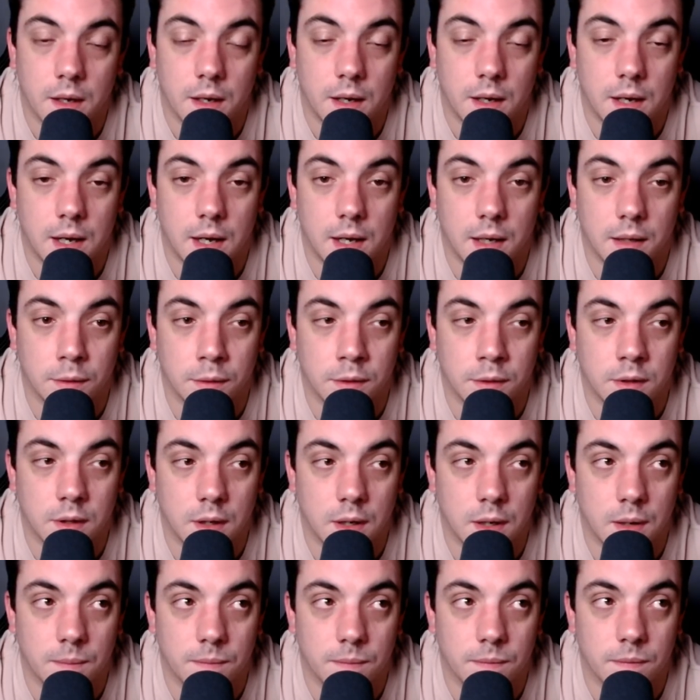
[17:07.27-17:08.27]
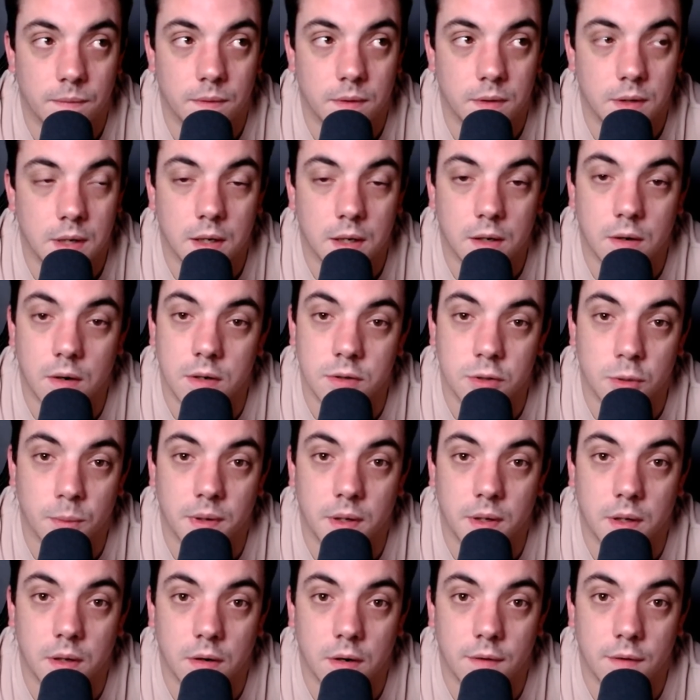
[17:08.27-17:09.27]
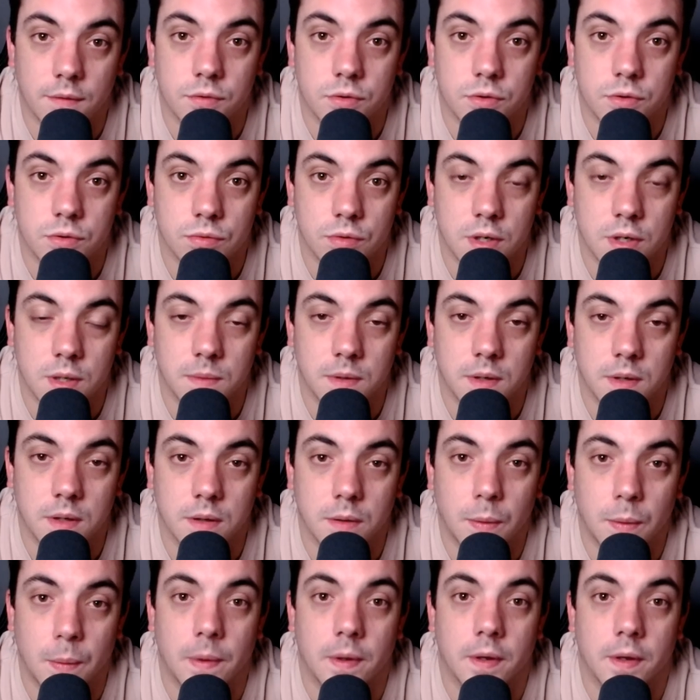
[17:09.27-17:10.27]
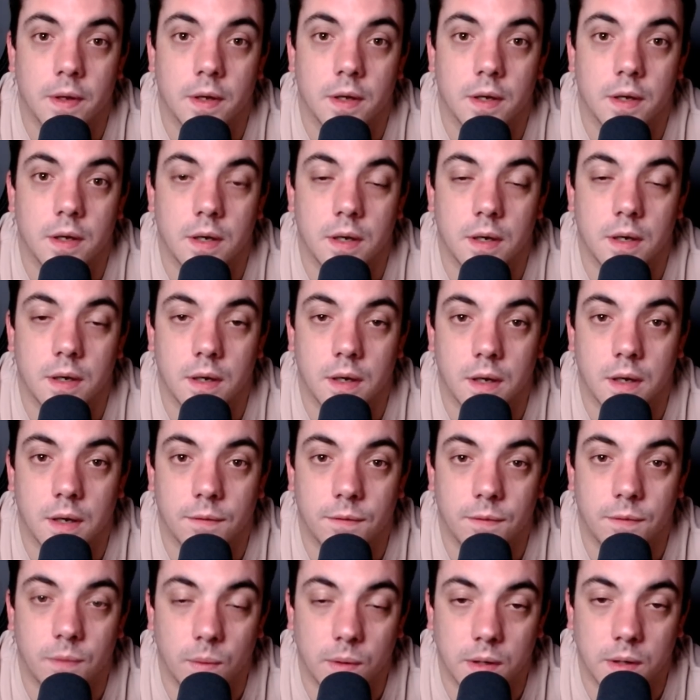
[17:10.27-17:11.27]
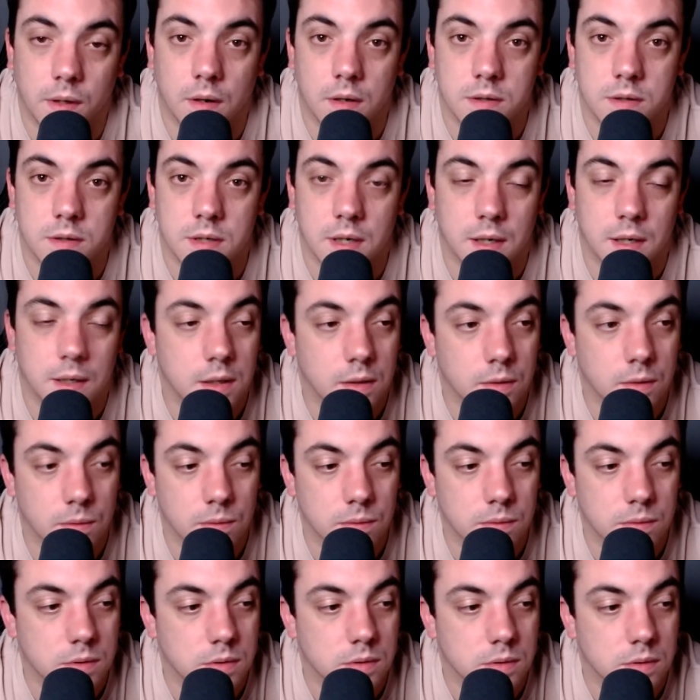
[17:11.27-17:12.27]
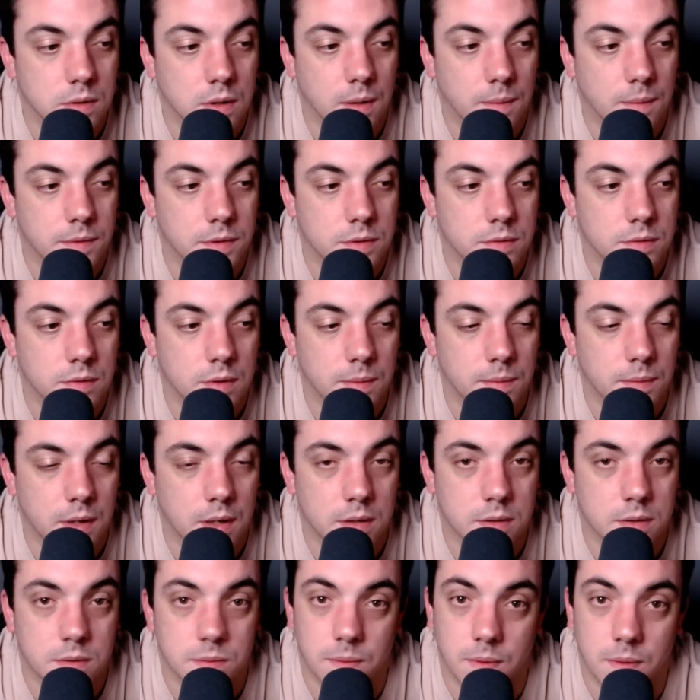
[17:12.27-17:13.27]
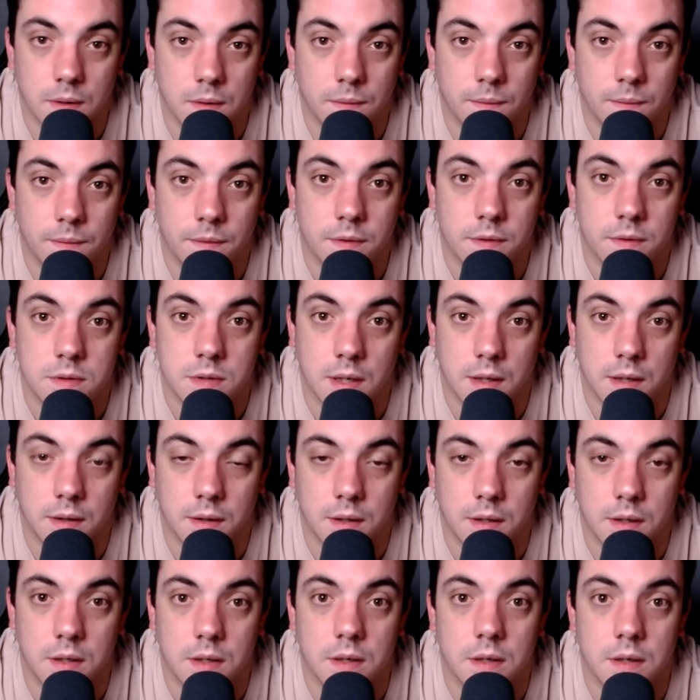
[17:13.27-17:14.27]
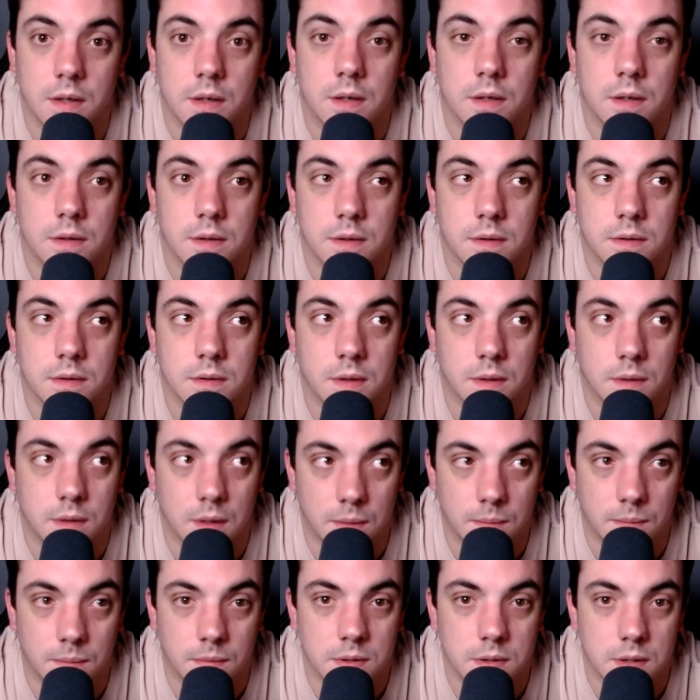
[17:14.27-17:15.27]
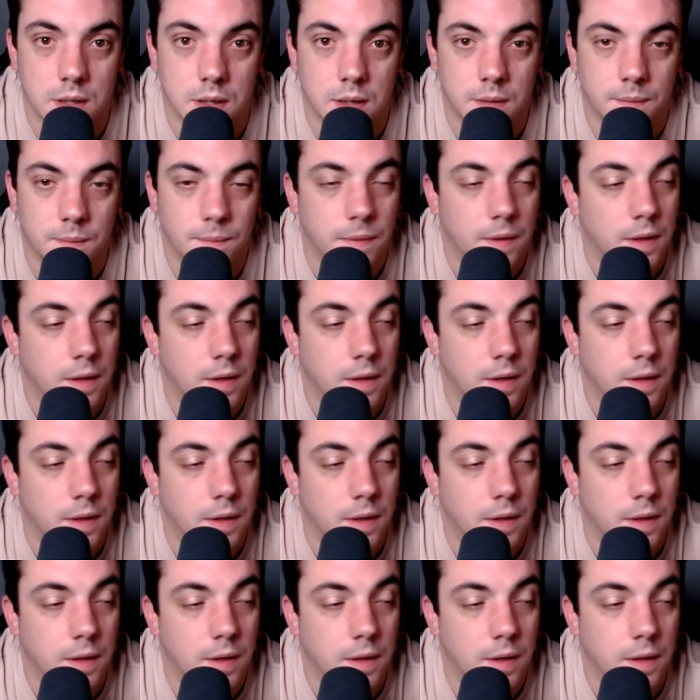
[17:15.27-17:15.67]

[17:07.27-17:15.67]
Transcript: And uh, yeah, guys, I'll be live streaming uh, 49ers at Eagles. I'll be streaming that as well Sunday. So don't miss that.